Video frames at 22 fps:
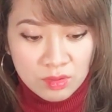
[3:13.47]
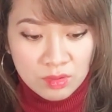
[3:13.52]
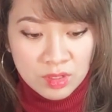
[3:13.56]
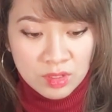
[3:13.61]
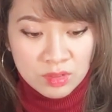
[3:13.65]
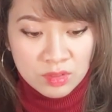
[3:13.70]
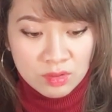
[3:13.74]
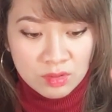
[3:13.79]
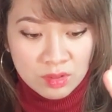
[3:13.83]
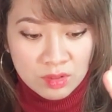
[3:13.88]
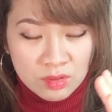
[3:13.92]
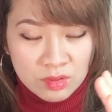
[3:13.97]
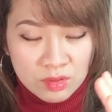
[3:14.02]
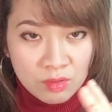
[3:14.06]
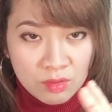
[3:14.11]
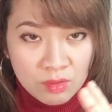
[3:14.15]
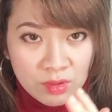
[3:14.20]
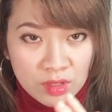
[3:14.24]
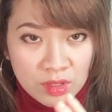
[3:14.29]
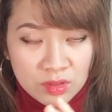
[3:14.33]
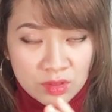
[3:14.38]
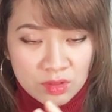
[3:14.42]
it's
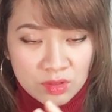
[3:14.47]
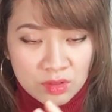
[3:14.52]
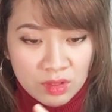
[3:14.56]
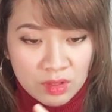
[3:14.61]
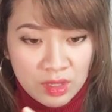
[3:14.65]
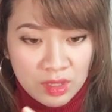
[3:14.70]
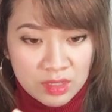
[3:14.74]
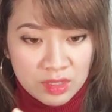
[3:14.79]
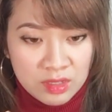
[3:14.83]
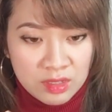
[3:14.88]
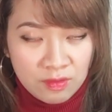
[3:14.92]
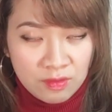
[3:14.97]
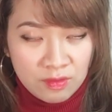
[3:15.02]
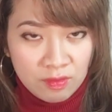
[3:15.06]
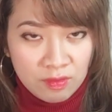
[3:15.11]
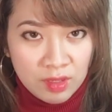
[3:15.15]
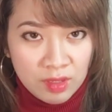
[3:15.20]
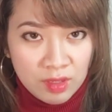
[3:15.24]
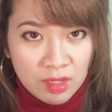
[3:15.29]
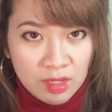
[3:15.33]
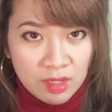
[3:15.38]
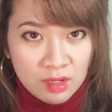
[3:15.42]
going to like
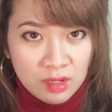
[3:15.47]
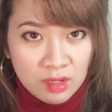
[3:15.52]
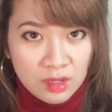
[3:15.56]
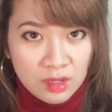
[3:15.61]
deflate.